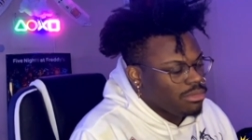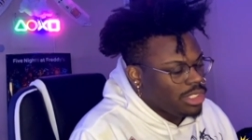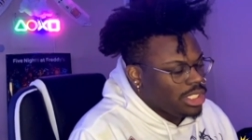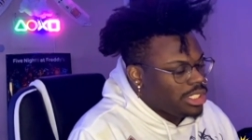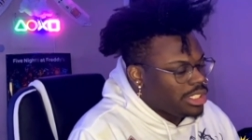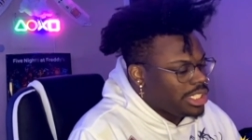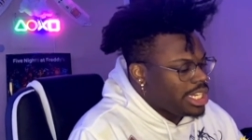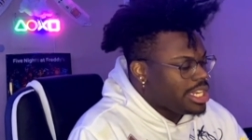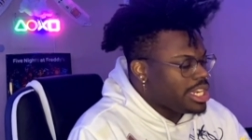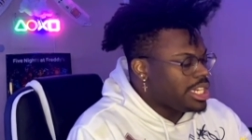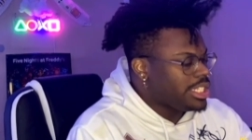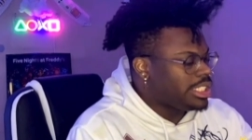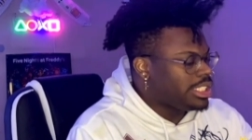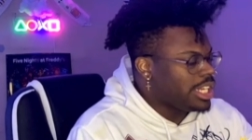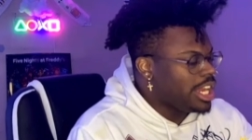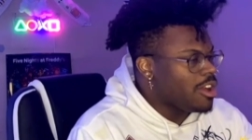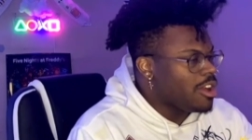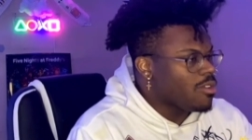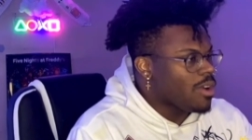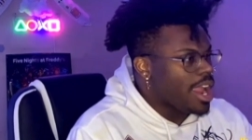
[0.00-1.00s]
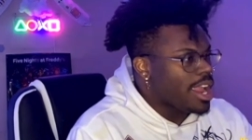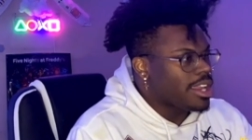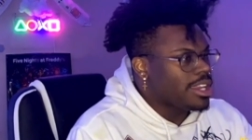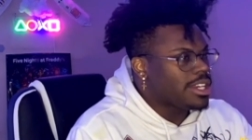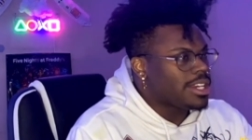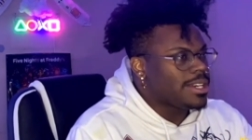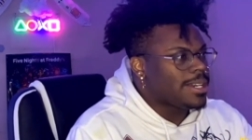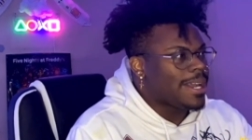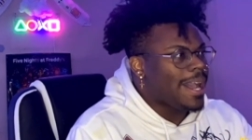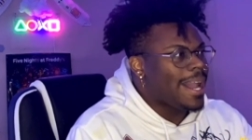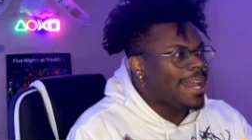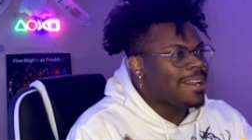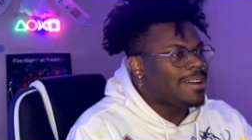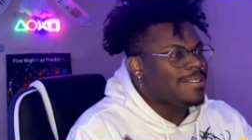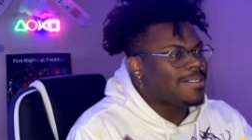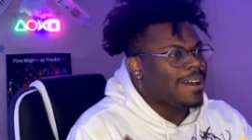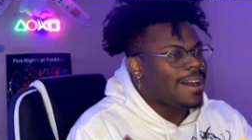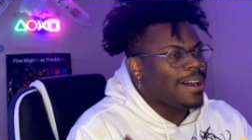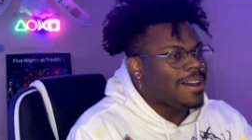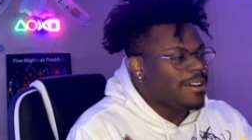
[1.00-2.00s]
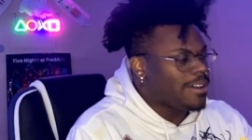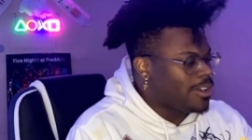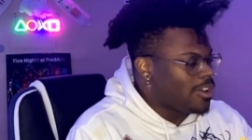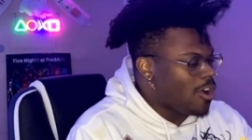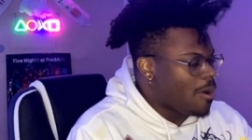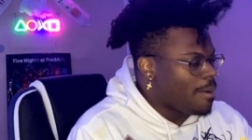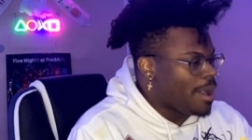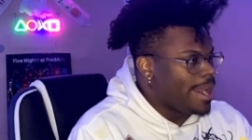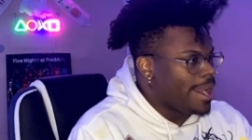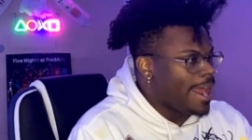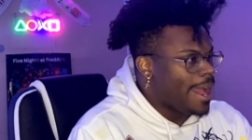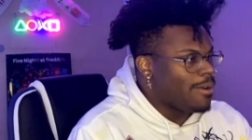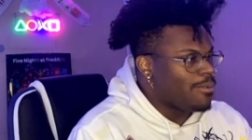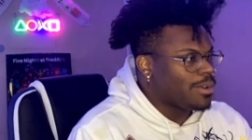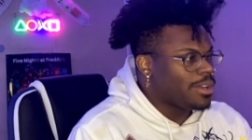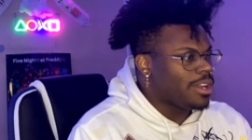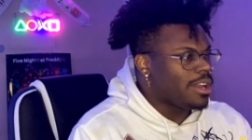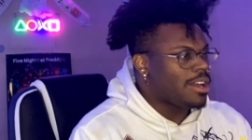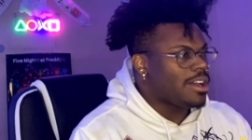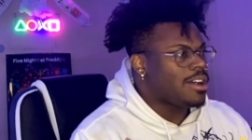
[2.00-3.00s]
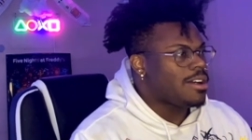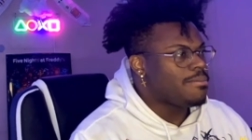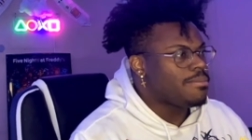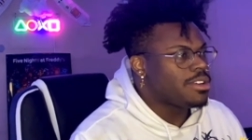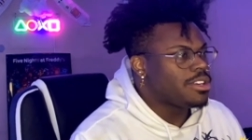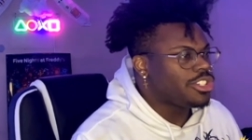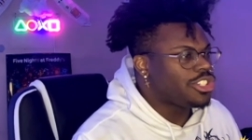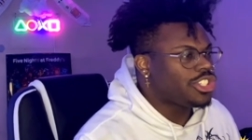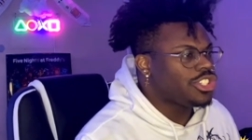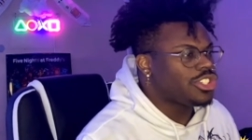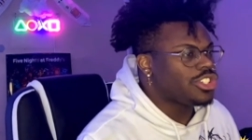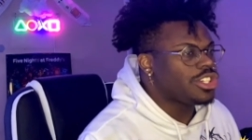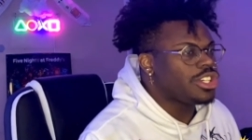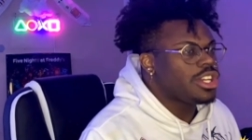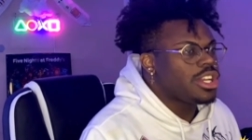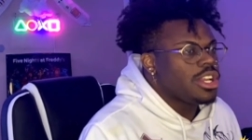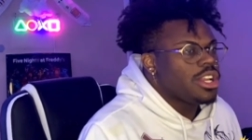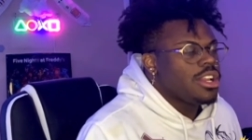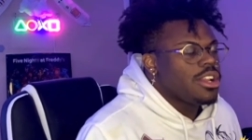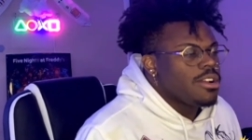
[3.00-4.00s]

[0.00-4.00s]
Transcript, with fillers: Man, that shit ain't right, cuz. I don't I don't know about that one, y'all, but sure.